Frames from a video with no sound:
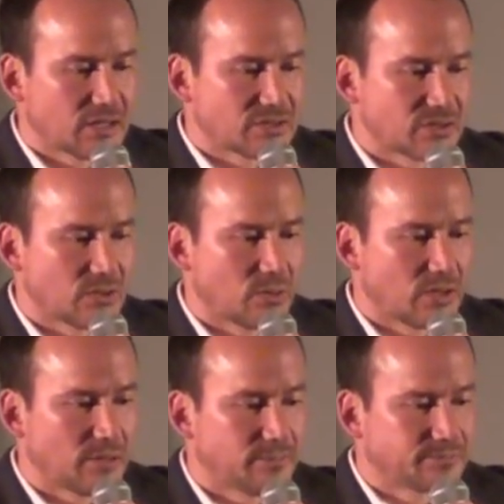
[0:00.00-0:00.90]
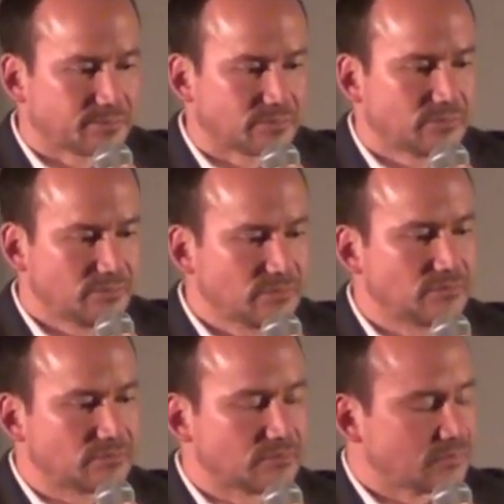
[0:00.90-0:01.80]
So, um,
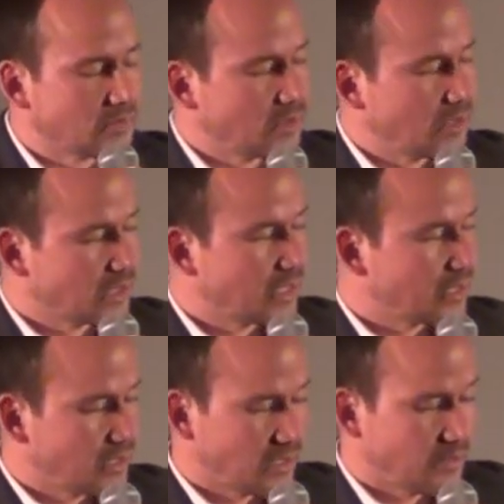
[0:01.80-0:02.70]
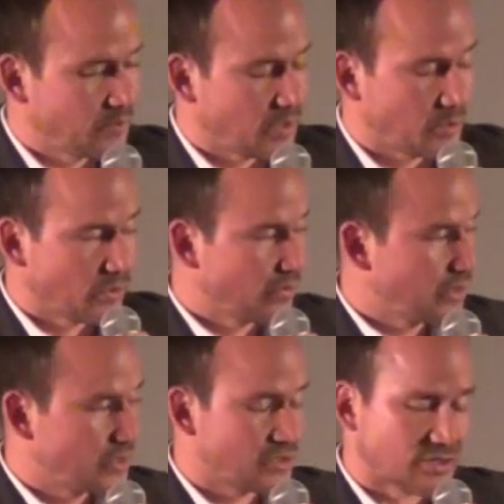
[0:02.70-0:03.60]
again, um, a
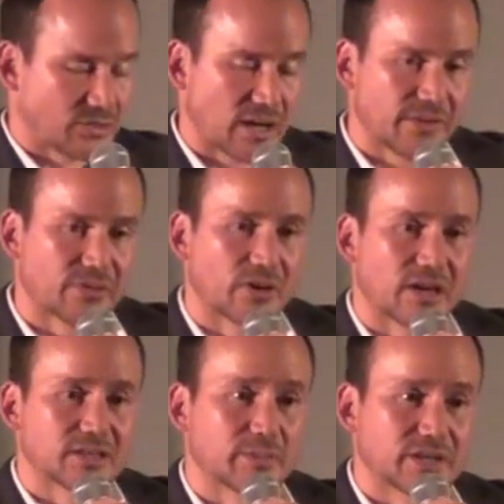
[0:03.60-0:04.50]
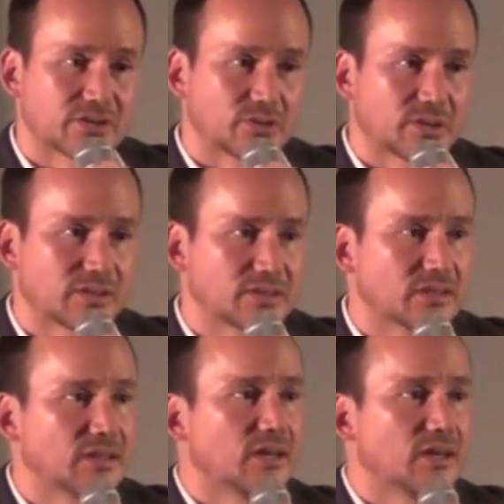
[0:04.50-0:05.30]
privilege to have her as my student.